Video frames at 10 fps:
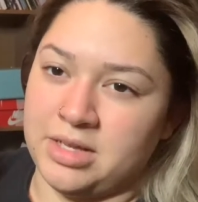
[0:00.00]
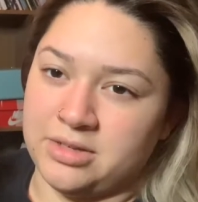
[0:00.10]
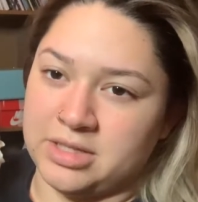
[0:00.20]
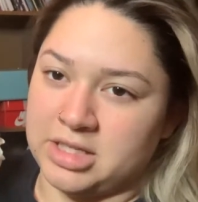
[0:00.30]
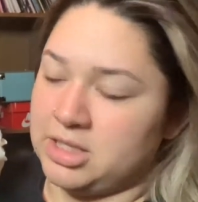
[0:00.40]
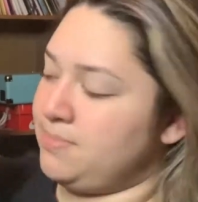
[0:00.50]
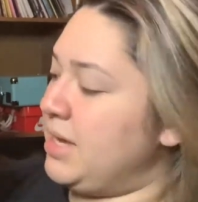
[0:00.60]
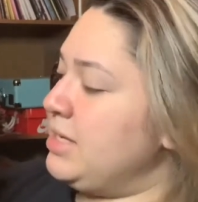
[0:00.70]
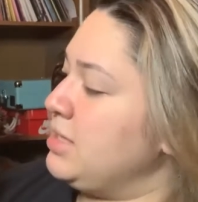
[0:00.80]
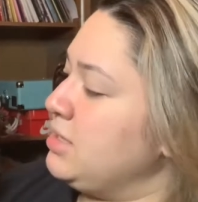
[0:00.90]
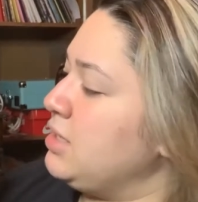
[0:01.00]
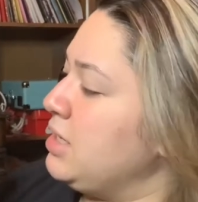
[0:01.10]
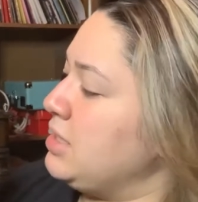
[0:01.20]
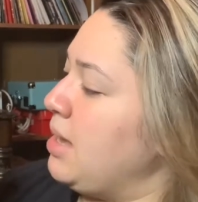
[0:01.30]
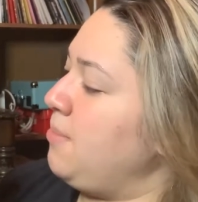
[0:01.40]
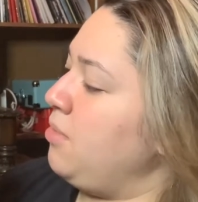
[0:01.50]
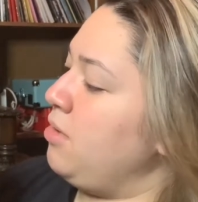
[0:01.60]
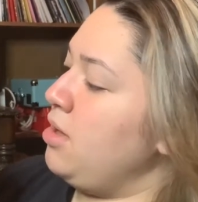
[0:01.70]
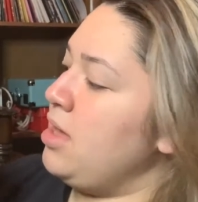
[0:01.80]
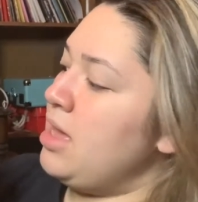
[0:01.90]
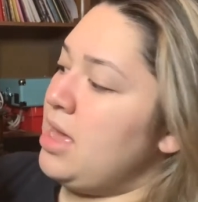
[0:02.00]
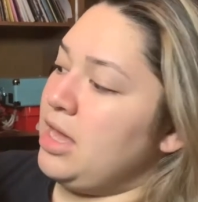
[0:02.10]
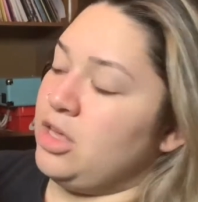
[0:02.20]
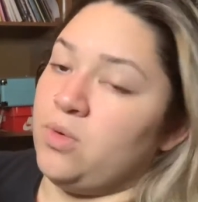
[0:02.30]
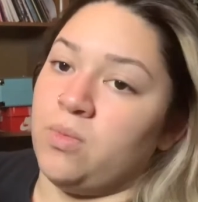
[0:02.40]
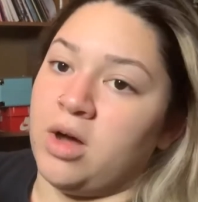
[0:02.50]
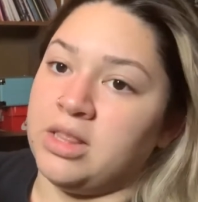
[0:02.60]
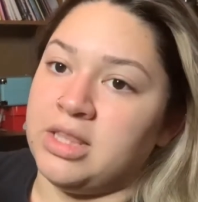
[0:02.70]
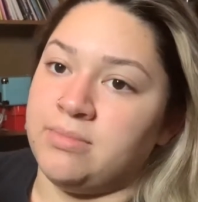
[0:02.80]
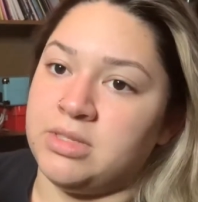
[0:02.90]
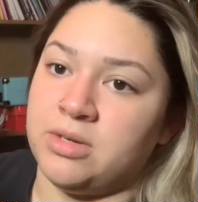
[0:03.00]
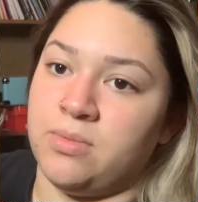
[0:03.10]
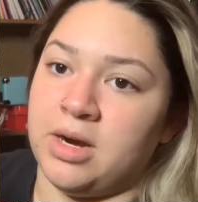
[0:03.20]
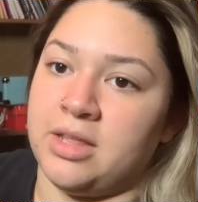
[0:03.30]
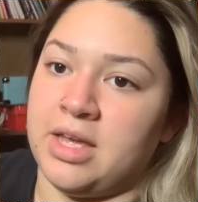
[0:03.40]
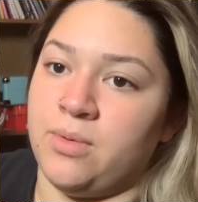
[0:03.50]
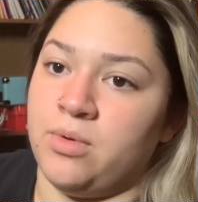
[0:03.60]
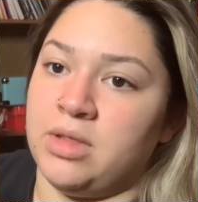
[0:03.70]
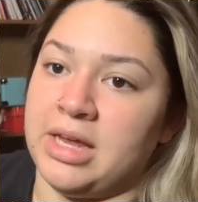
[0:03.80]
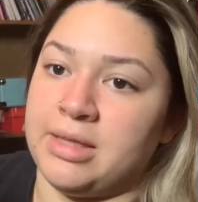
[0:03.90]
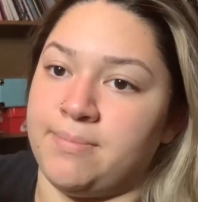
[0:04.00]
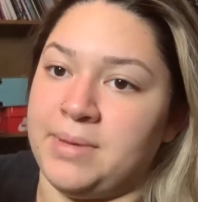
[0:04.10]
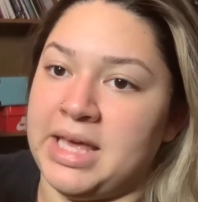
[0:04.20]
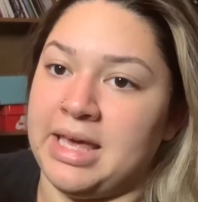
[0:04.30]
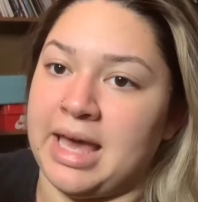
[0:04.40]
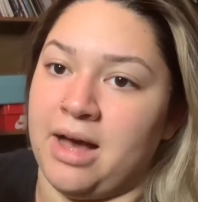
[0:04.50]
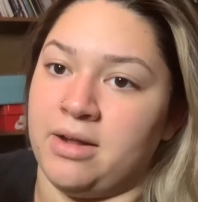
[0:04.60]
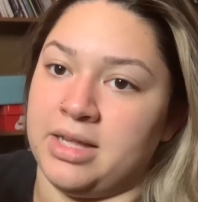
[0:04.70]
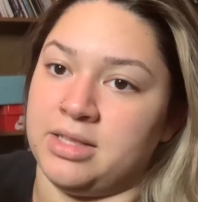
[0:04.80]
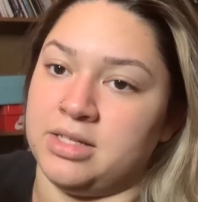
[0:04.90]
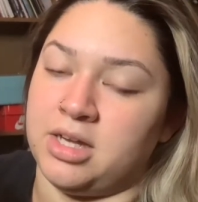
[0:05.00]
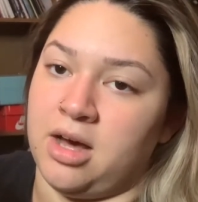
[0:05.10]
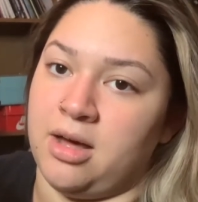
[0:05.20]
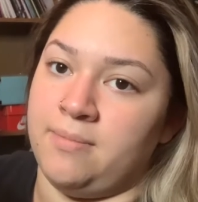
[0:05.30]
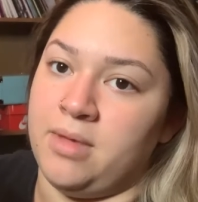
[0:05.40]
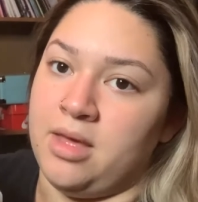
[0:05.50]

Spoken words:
this space as an example. You want them to where they will like peek out at the top.